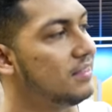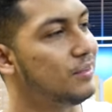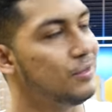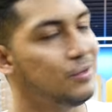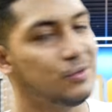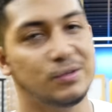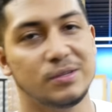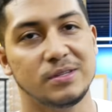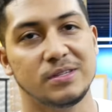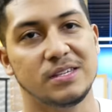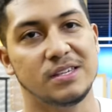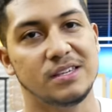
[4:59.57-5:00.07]

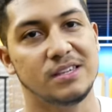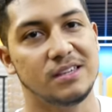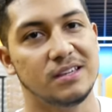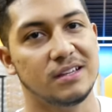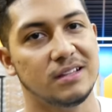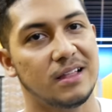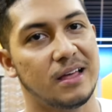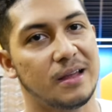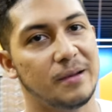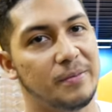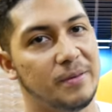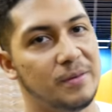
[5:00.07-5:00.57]
you see a
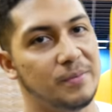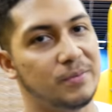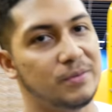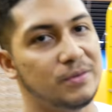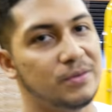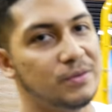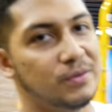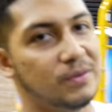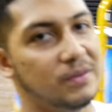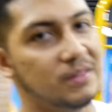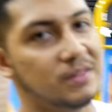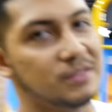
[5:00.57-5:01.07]
lot of people
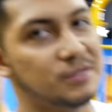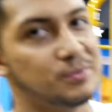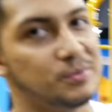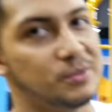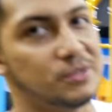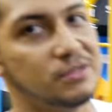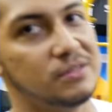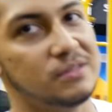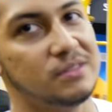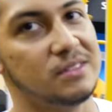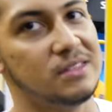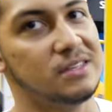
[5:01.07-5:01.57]
doing this
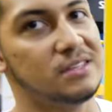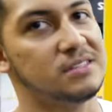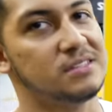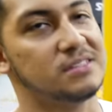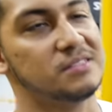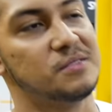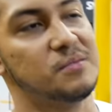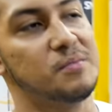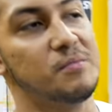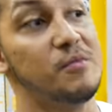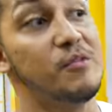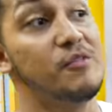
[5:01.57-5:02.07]

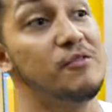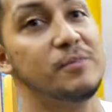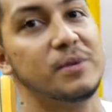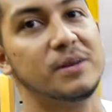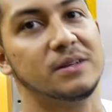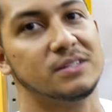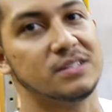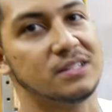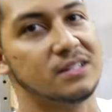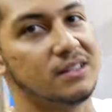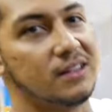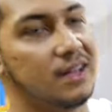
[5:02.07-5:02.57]
this
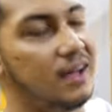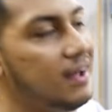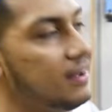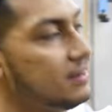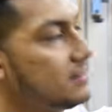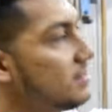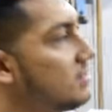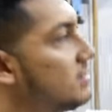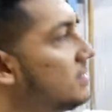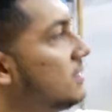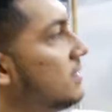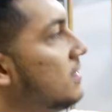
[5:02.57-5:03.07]
movement a lot.
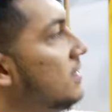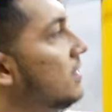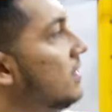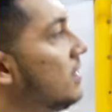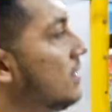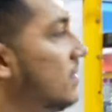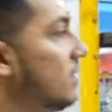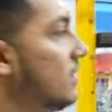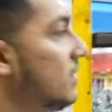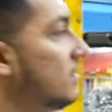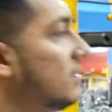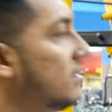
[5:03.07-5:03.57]

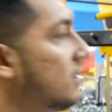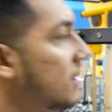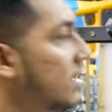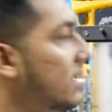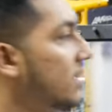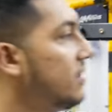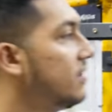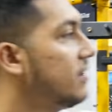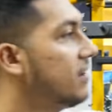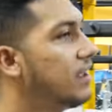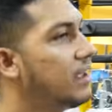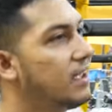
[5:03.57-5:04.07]
They
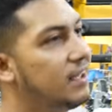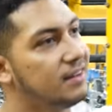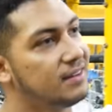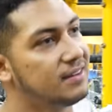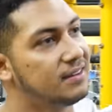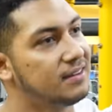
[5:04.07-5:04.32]
either get